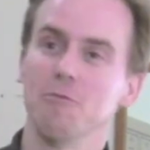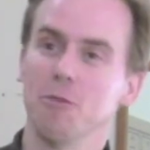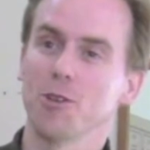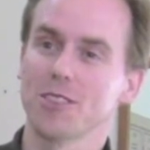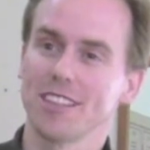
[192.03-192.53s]

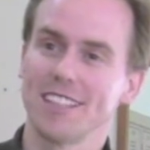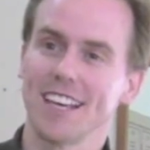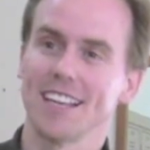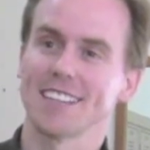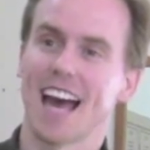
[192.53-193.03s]
Most of the
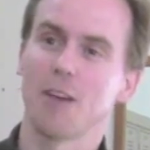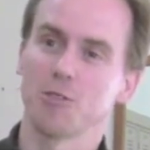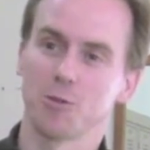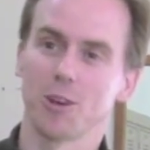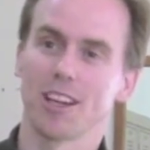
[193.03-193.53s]
days I
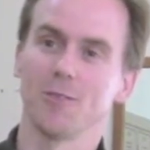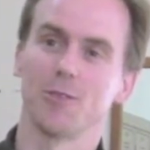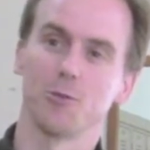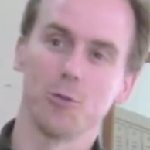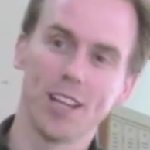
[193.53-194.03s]
was working
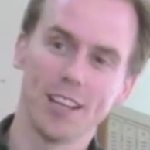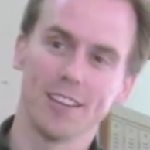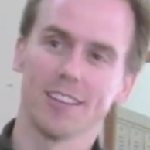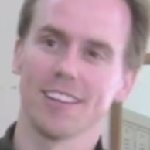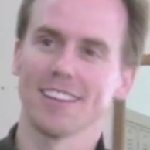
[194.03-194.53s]
with
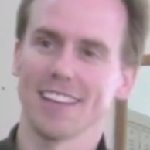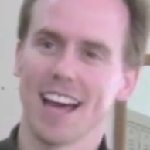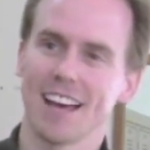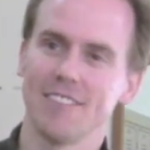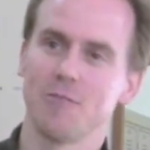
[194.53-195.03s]
real
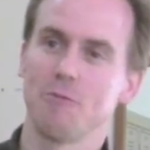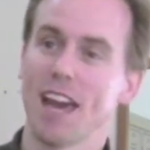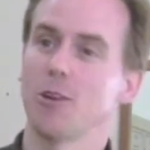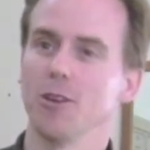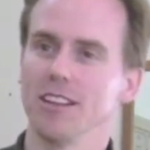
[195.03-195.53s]
live
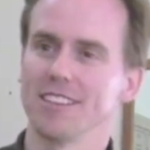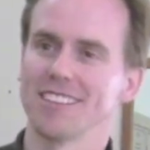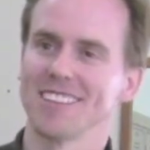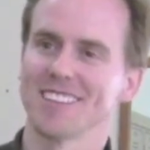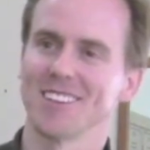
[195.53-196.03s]
penguins,
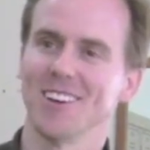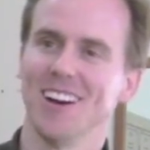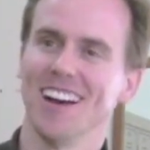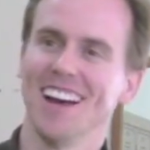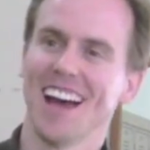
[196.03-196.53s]
so
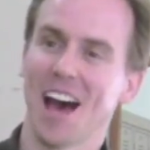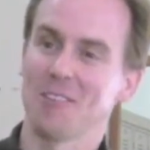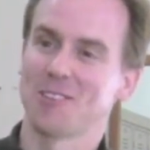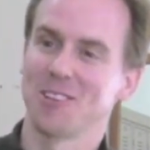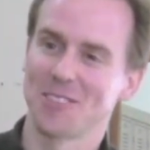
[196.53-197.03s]
I
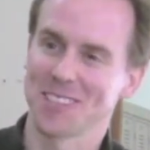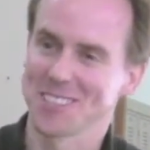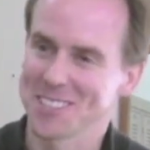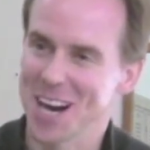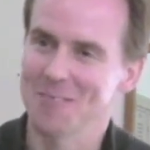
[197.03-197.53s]
was doing
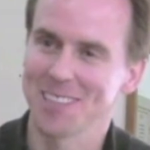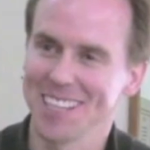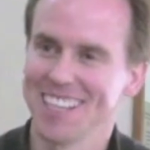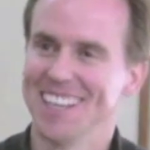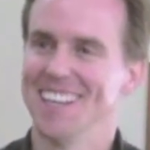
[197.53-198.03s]
physical
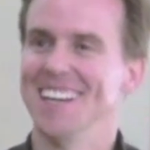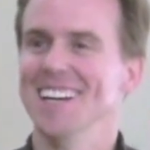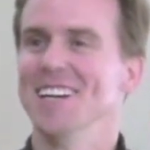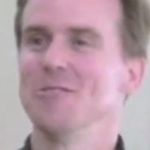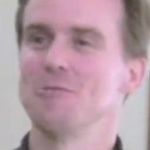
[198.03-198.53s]
comedy
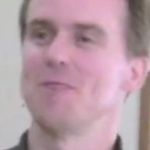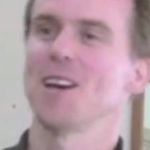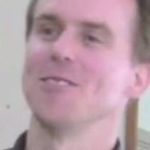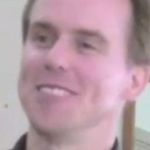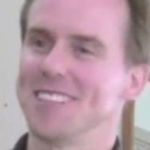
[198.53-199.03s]
with
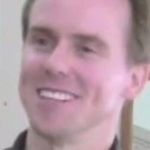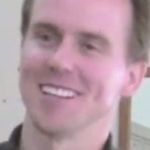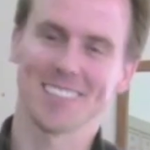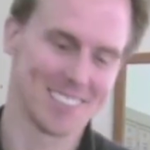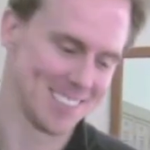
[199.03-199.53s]
penguins. You know,
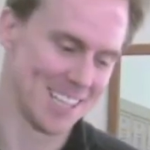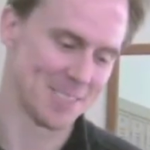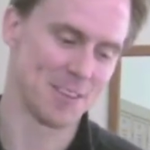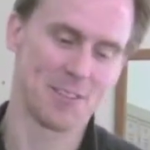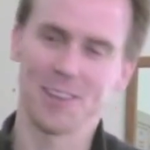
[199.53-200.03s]
like
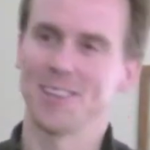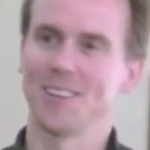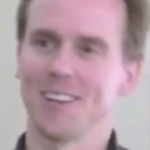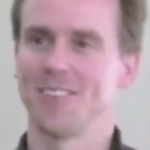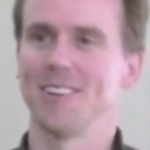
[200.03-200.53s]
the feet or
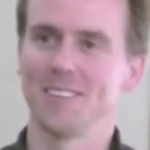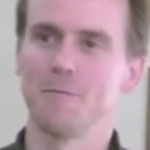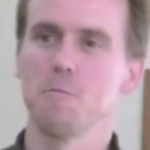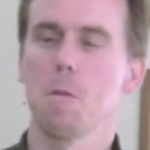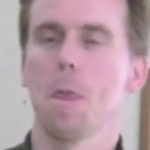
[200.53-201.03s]
whatever, and
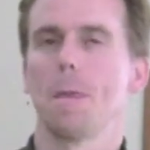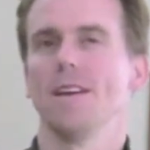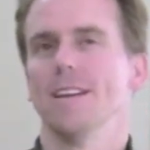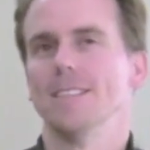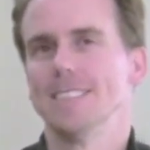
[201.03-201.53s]
you,
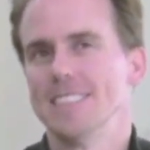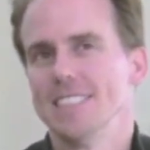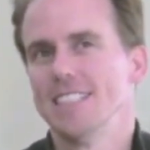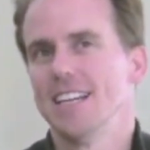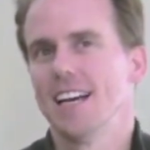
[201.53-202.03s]
you
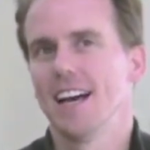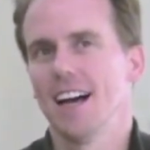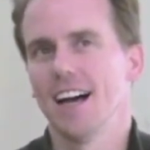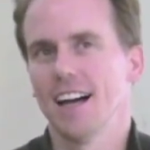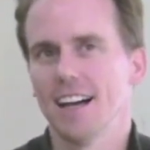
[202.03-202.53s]

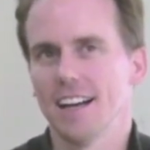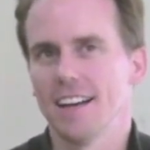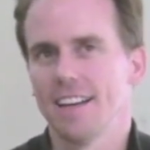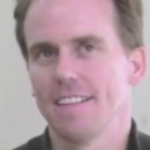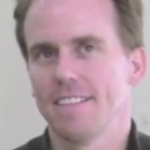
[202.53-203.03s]
know. Uh,